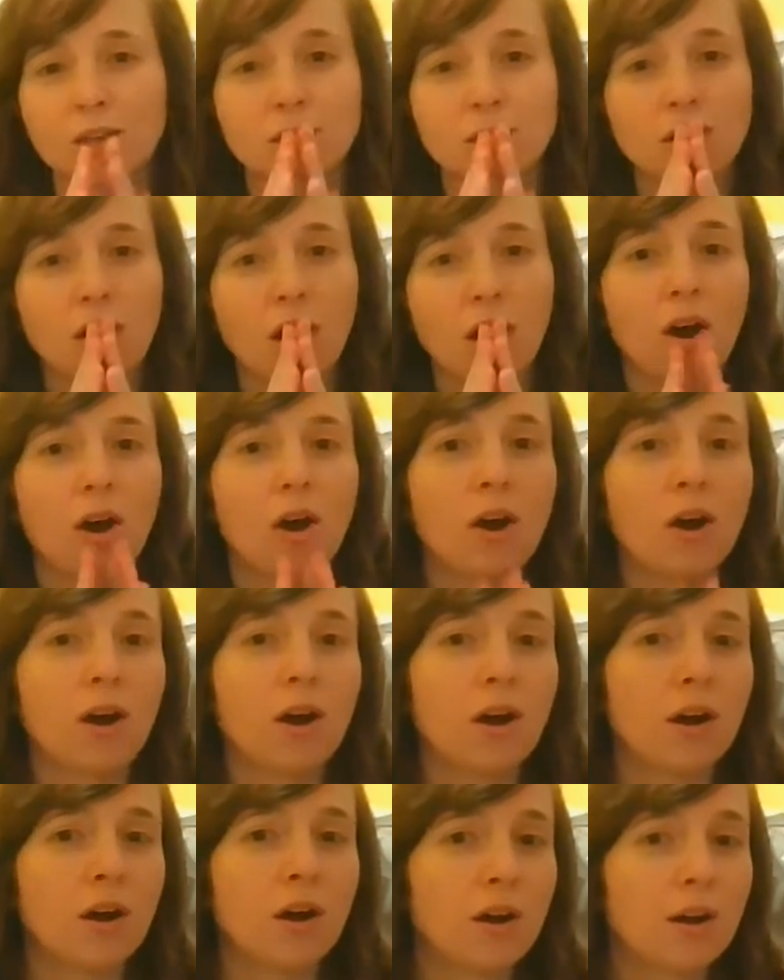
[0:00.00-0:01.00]

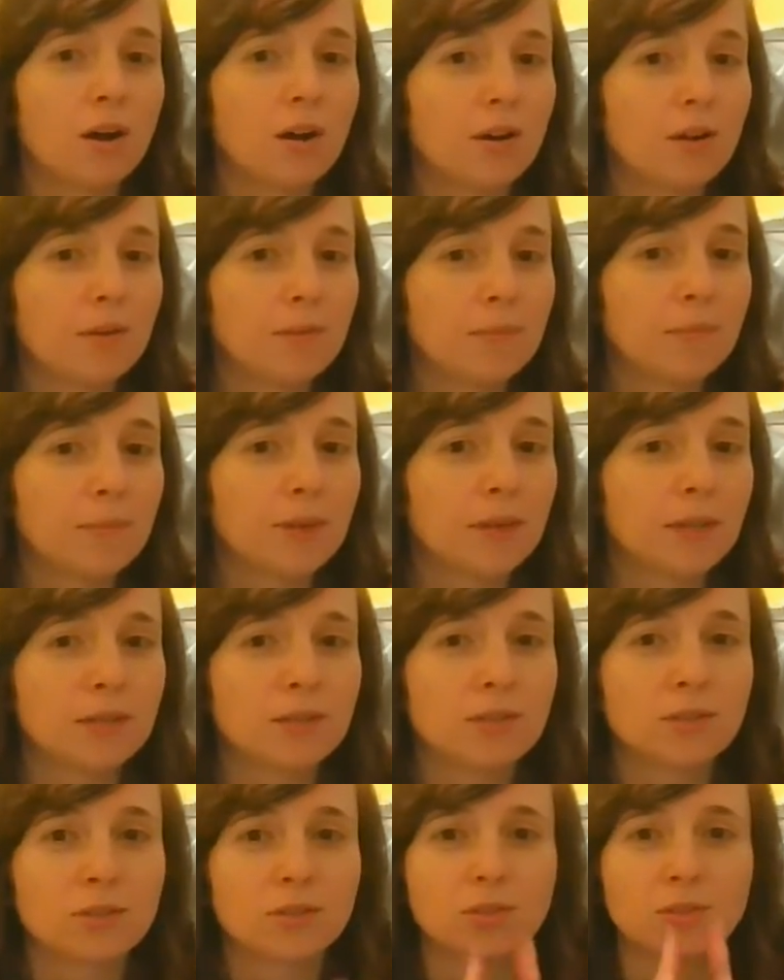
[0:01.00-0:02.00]
calm,
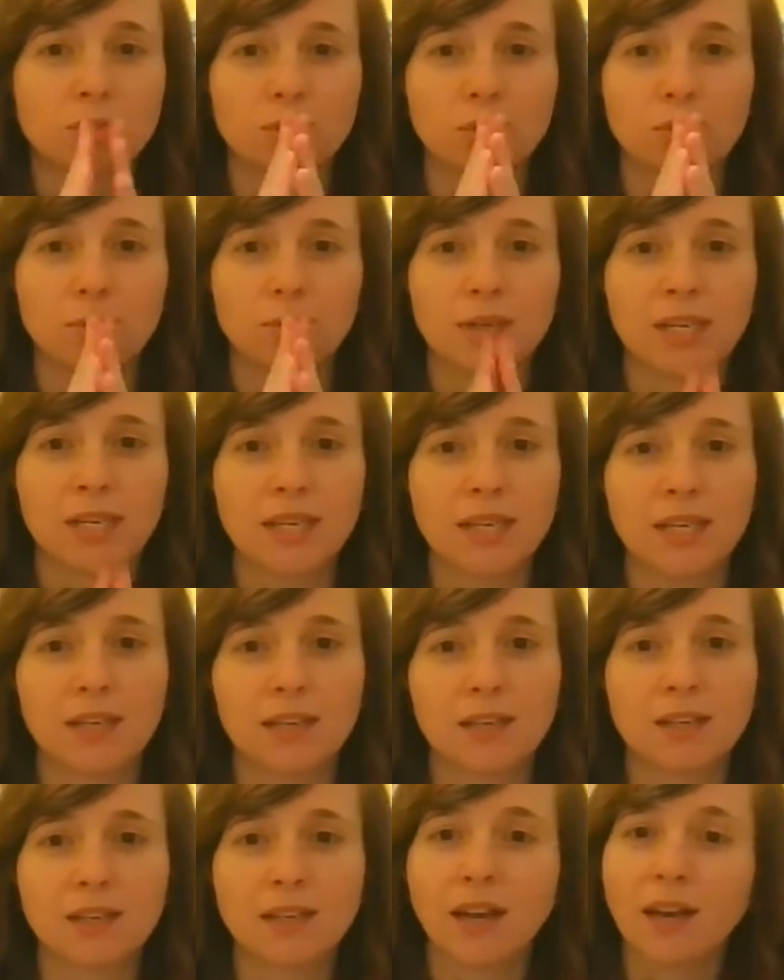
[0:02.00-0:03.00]

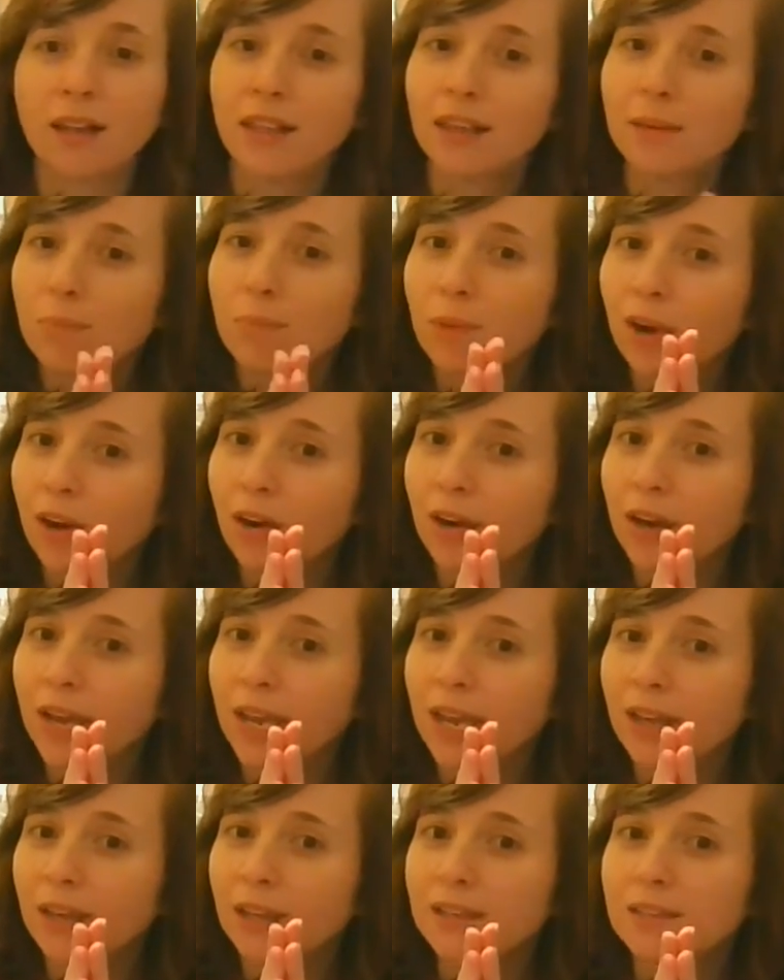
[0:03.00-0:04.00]
serene, kind of like prayer
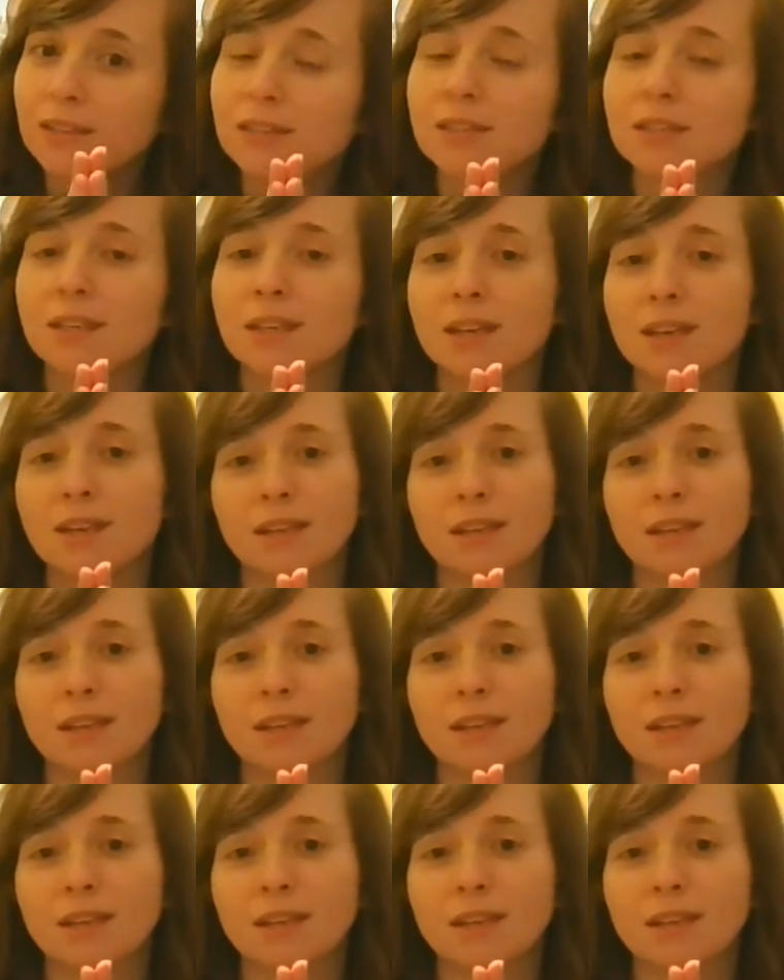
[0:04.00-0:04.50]
hands,